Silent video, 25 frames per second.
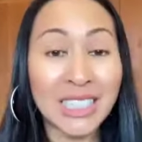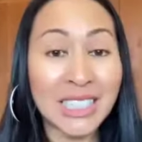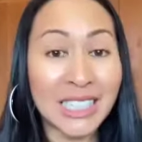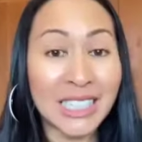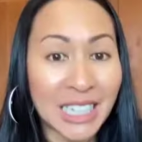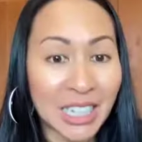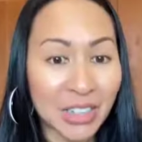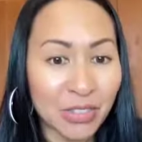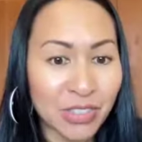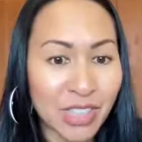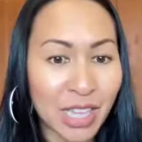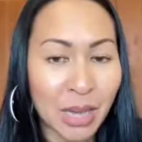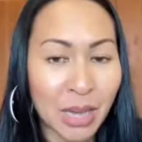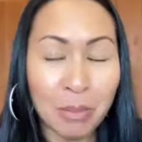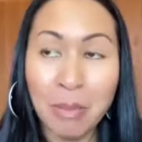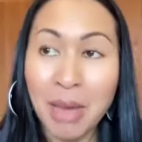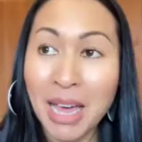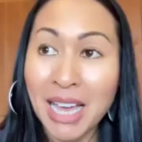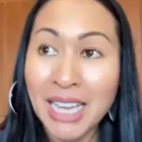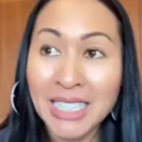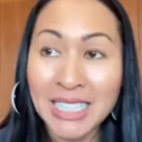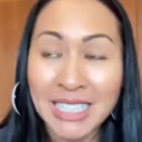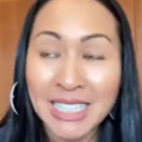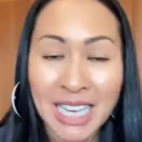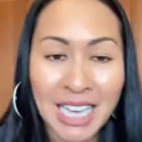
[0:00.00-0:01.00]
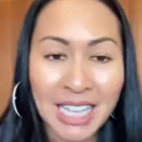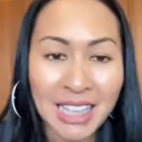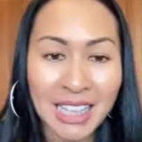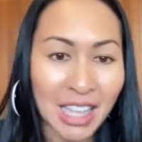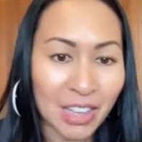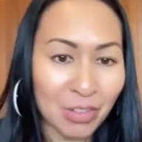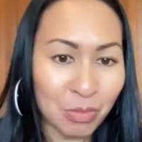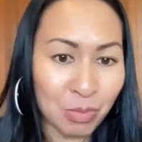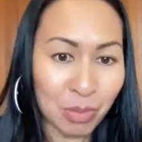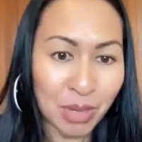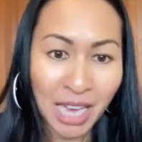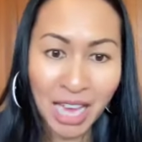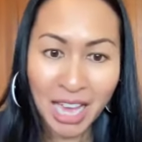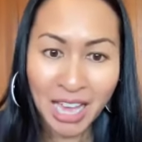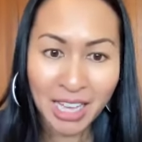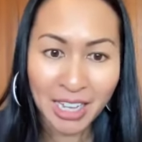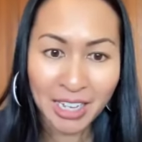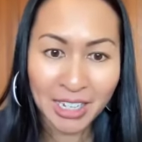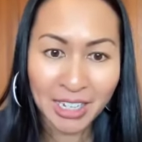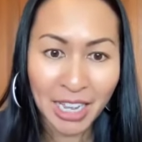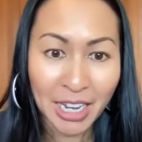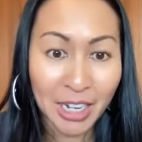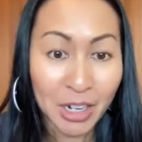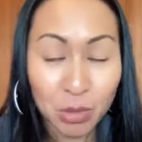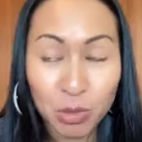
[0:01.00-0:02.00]
a gift that my dad left
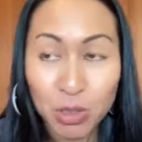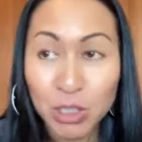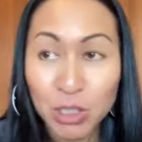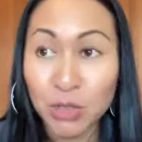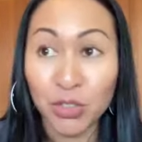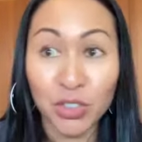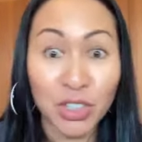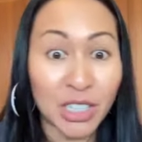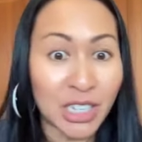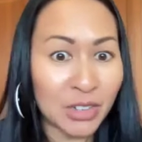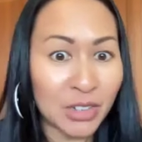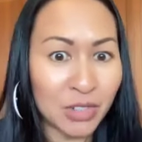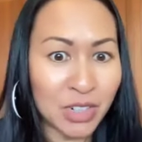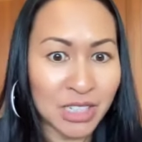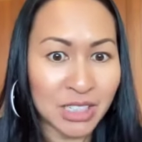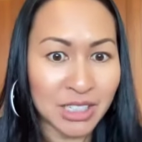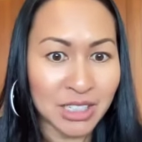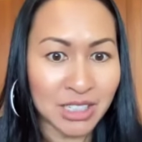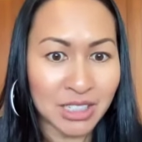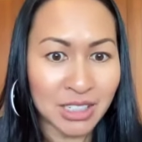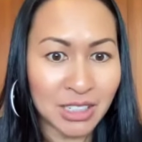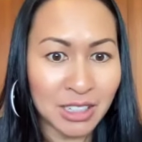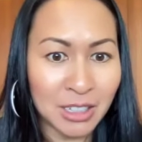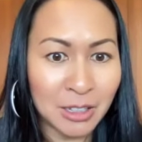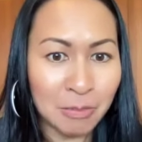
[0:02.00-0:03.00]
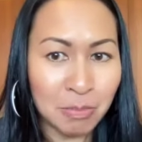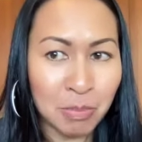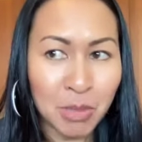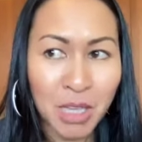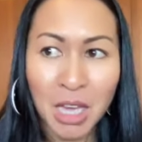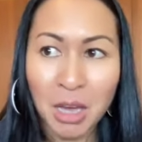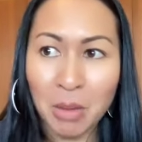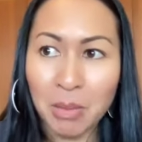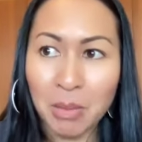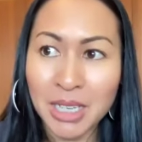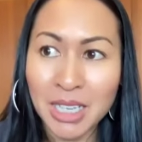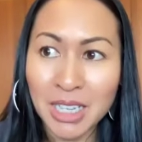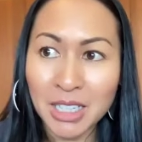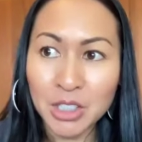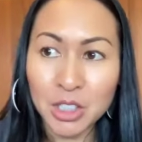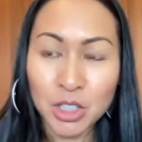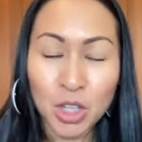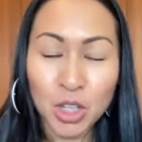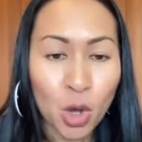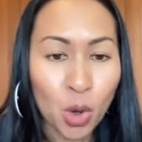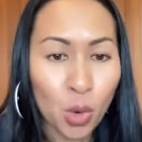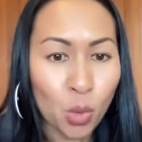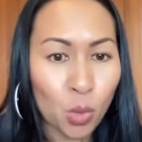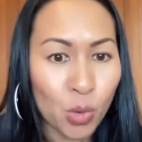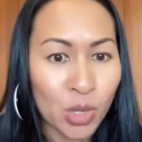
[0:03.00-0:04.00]
behind, and it was forgiveness. Because
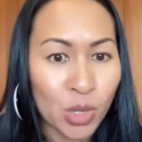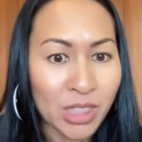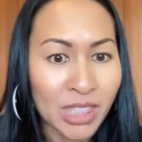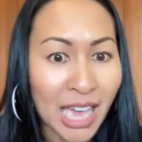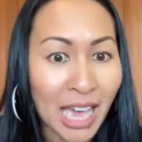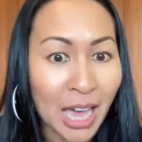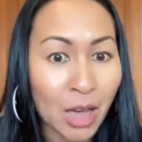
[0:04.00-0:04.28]
without